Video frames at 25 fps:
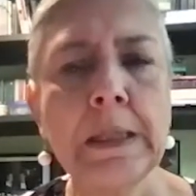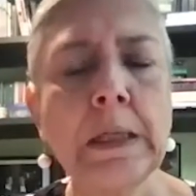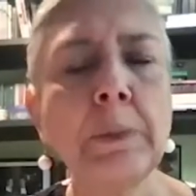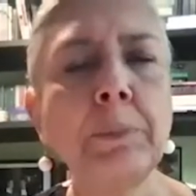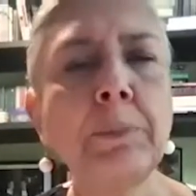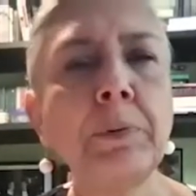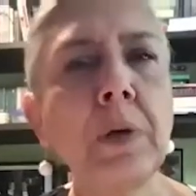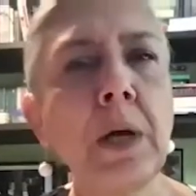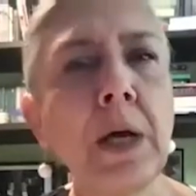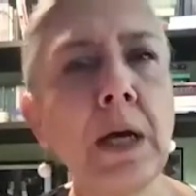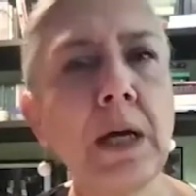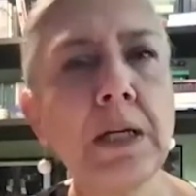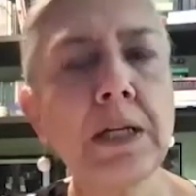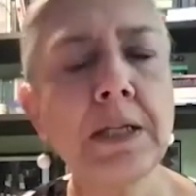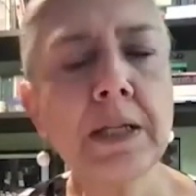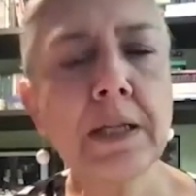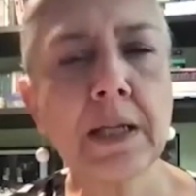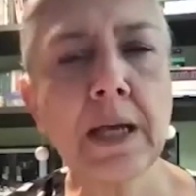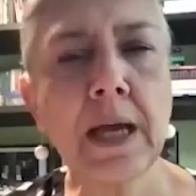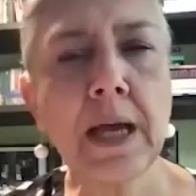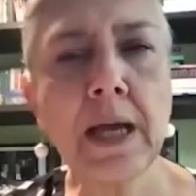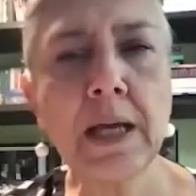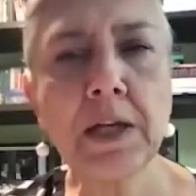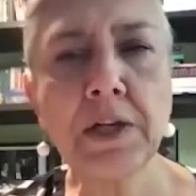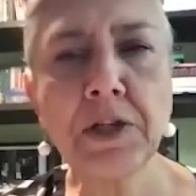Prior to
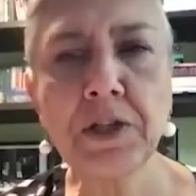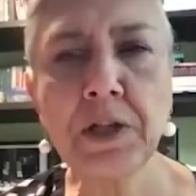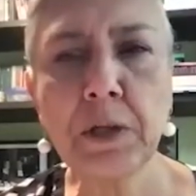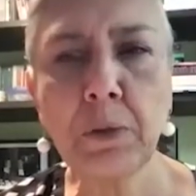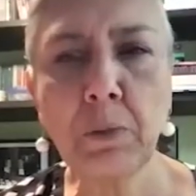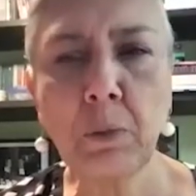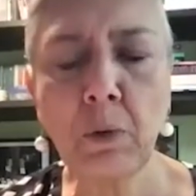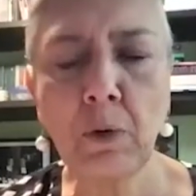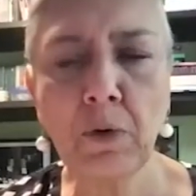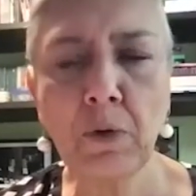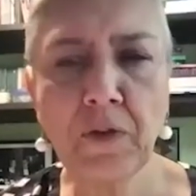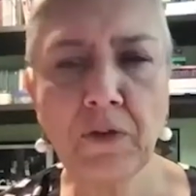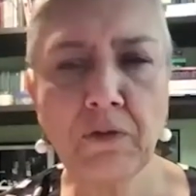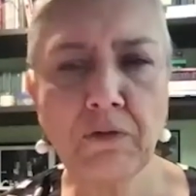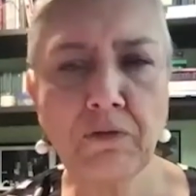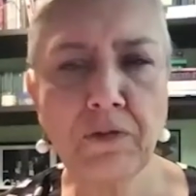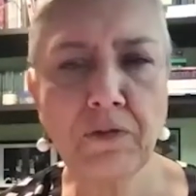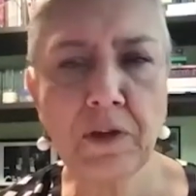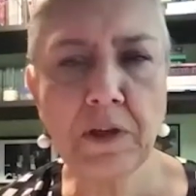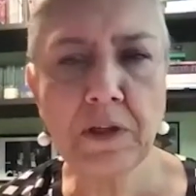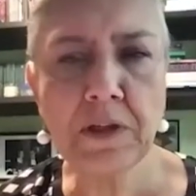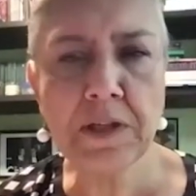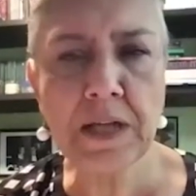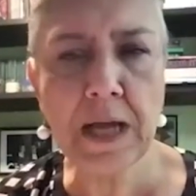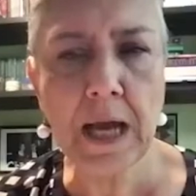that, she was the
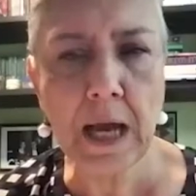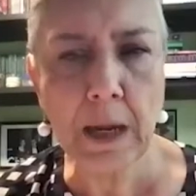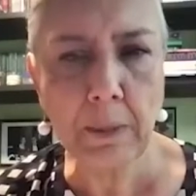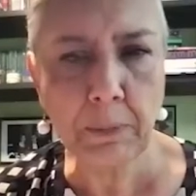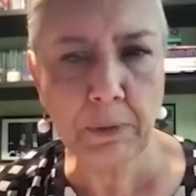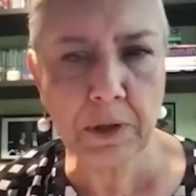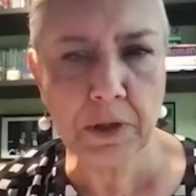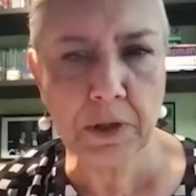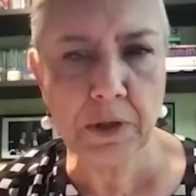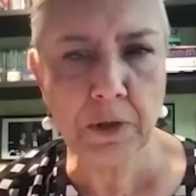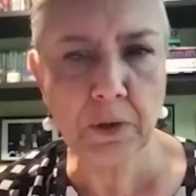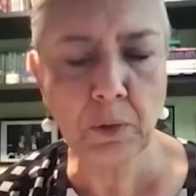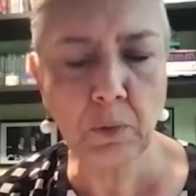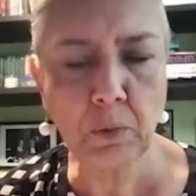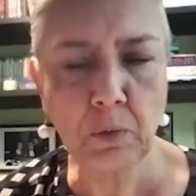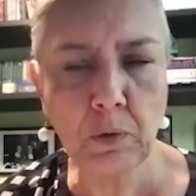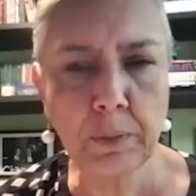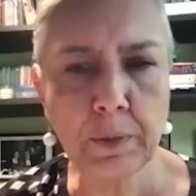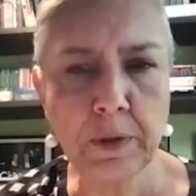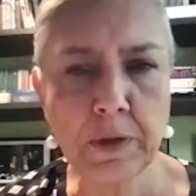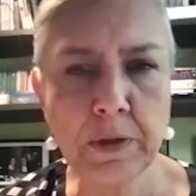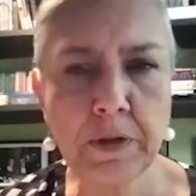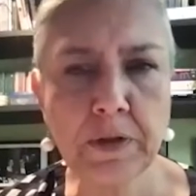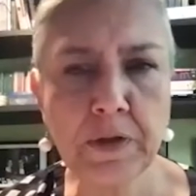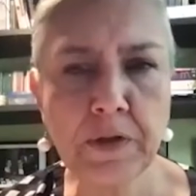first Aboriginal
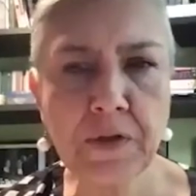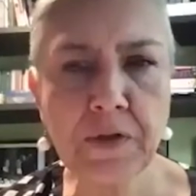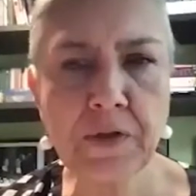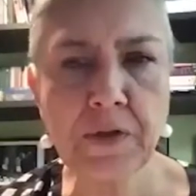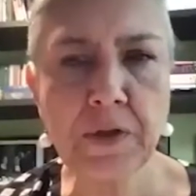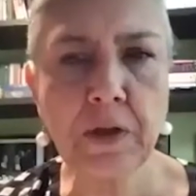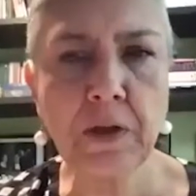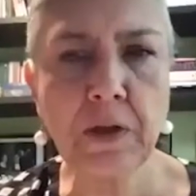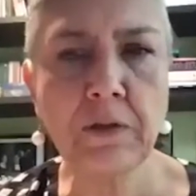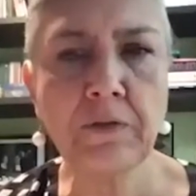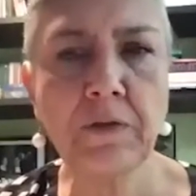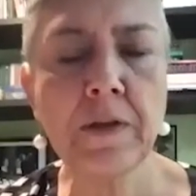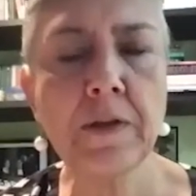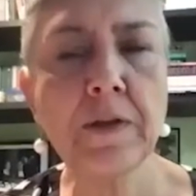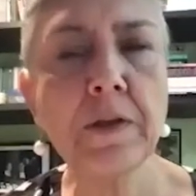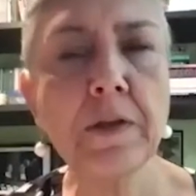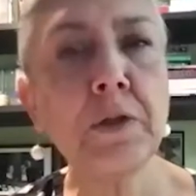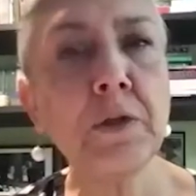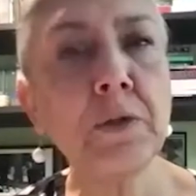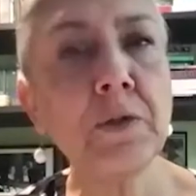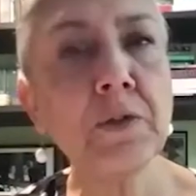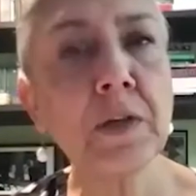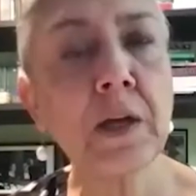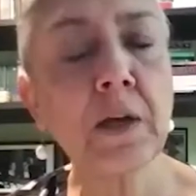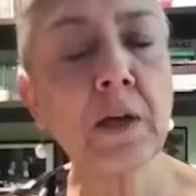woman to serve in the
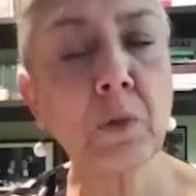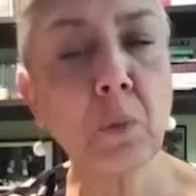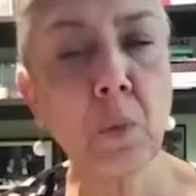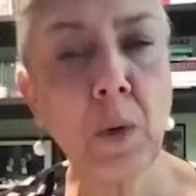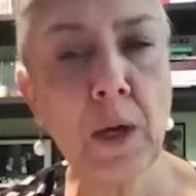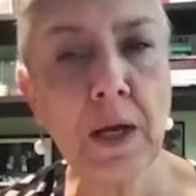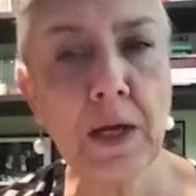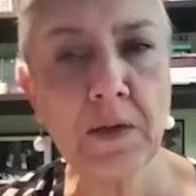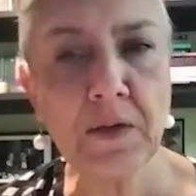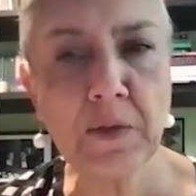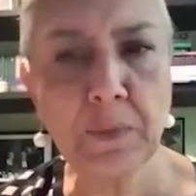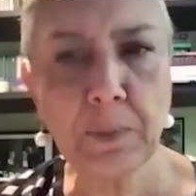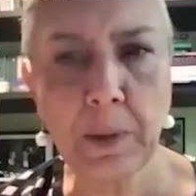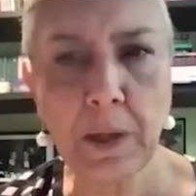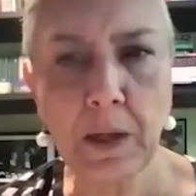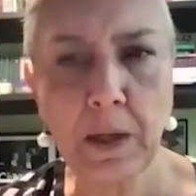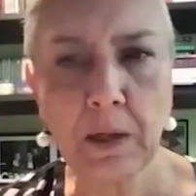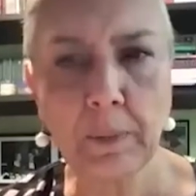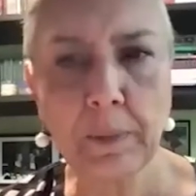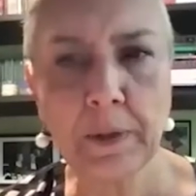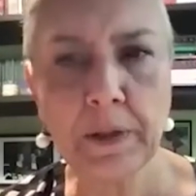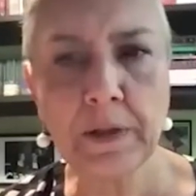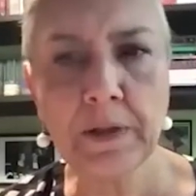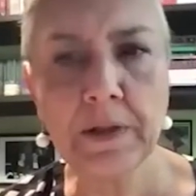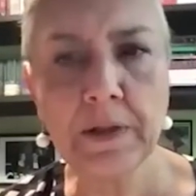New South Wales
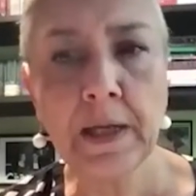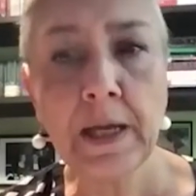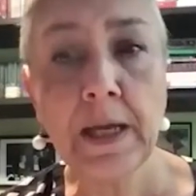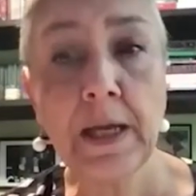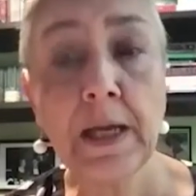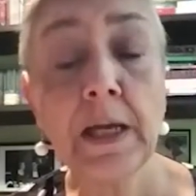Parliament,